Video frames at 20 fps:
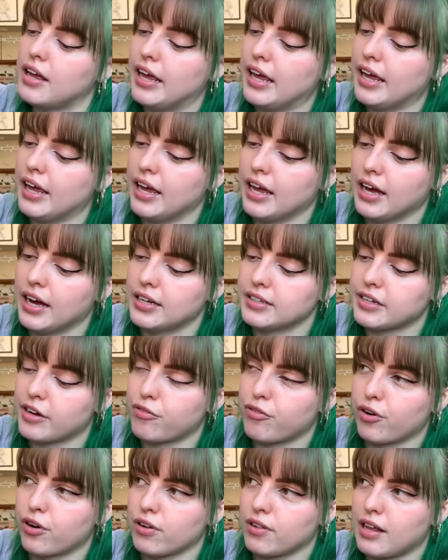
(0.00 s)
And I
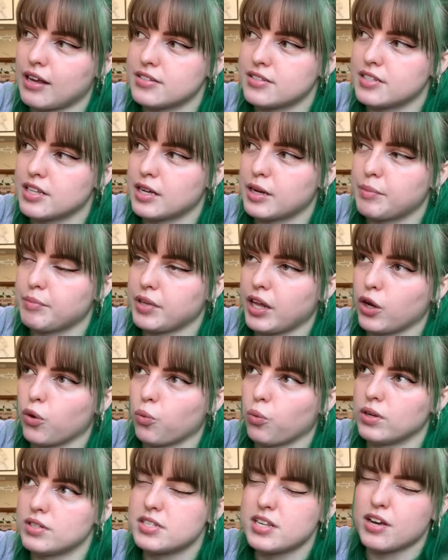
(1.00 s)
fertilize them like
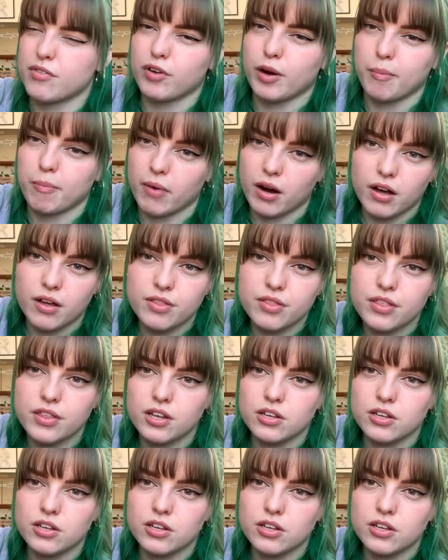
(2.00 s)
once every month.